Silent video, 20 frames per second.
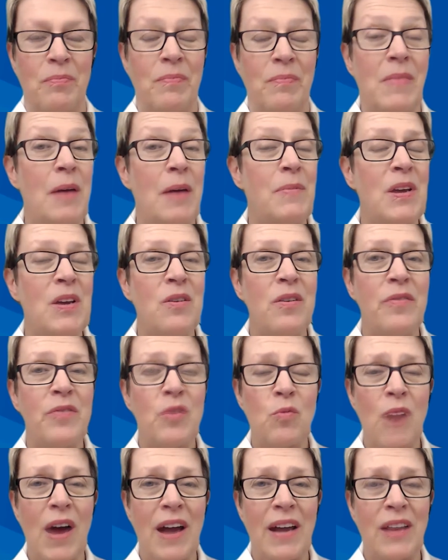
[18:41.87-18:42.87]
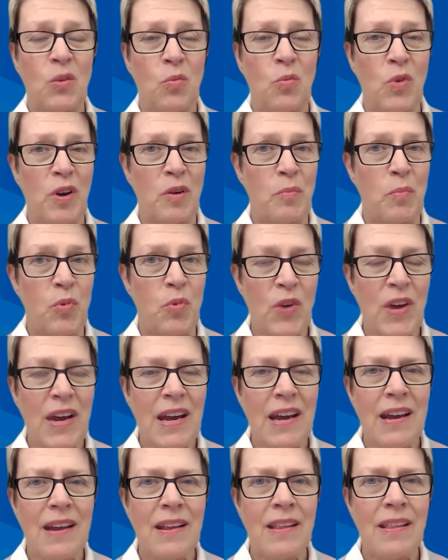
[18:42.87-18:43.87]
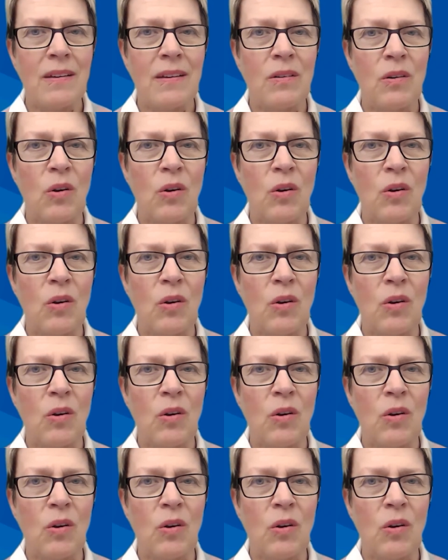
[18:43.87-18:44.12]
Maybe you even write the word breathe